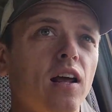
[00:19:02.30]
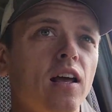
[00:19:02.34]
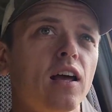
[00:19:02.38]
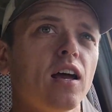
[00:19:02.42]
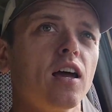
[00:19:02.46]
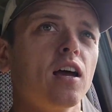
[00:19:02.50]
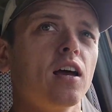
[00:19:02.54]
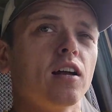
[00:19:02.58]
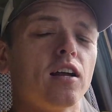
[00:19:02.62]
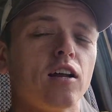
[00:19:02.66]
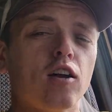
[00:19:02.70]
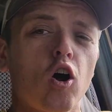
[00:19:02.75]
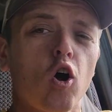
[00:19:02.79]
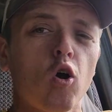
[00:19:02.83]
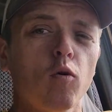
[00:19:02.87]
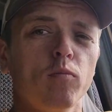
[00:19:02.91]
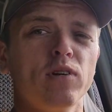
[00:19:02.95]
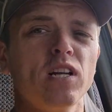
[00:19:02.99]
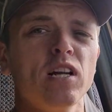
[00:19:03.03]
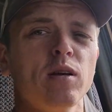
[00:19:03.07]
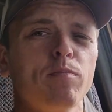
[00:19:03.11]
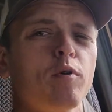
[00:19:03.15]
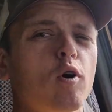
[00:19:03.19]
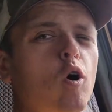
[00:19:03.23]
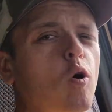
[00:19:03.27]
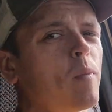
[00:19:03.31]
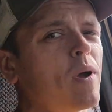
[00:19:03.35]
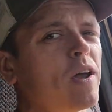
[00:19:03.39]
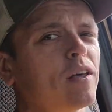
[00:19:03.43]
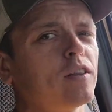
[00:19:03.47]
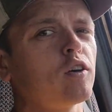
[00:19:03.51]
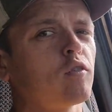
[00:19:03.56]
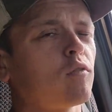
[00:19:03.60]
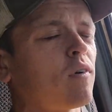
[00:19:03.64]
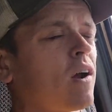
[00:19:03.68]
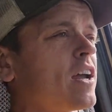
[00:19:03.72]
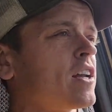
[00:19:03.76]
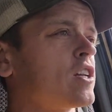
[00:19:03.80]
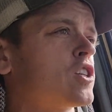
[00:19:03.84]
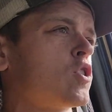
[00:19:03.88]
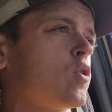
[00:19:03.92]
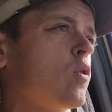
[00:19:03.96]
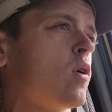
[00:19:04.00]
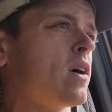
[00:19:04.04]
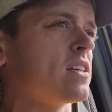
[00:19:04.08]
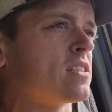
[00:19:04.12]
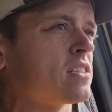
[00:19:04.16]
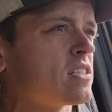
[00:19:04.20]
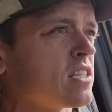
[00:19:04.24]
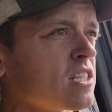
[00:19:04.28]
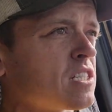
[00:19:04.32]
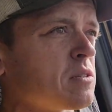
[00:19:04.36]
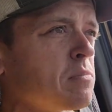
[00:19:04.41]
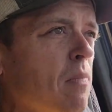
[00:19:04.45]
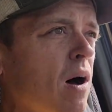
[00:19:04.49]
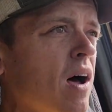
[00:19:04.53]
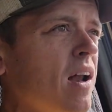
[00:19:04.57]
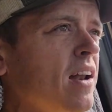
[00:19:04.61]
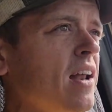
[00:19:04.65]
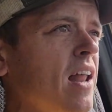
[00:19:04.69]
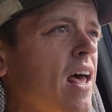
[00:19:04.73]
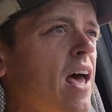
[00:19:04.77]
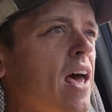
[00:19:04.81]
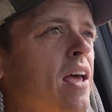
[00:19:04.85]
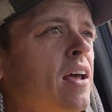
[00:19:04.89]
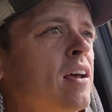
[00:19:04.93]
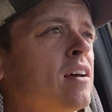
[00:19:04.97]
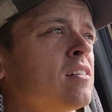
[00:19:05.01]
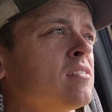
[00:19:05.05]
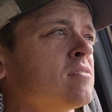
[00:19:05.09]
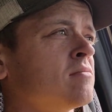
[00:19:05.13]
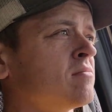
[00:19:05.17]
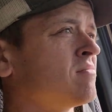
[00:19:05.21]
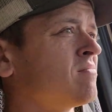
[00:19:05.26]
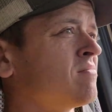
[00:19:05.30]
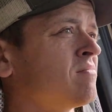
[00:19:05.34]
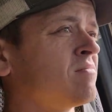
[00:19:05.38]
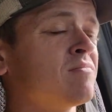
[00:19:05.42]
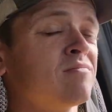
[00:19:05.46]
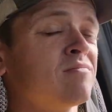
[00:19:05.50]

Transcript: Holiday Inn and Home Depot made the right choice this Monday.